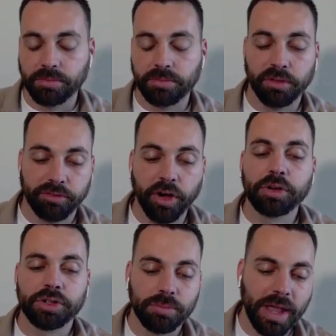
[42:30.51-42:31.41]
the
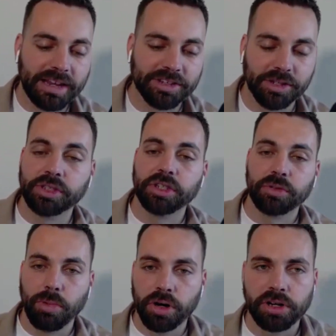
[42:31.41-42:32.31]
folks who manage those in your
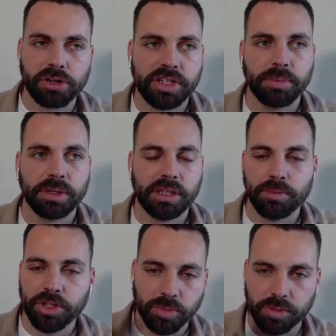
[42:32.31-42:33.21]
market are typically
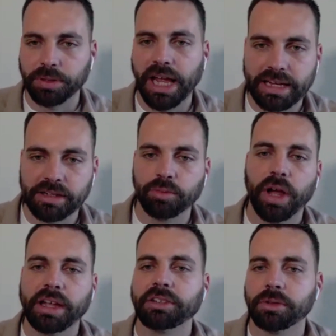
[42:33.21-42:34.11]
much more black and
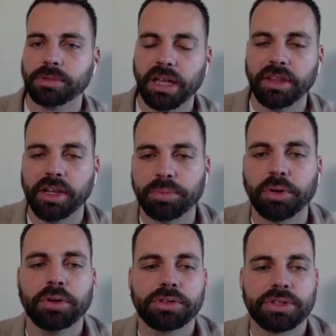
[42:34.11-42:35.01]
white in terms of how they
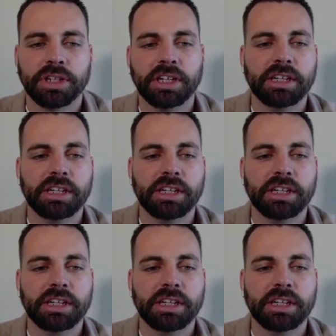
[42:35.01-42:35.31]
approach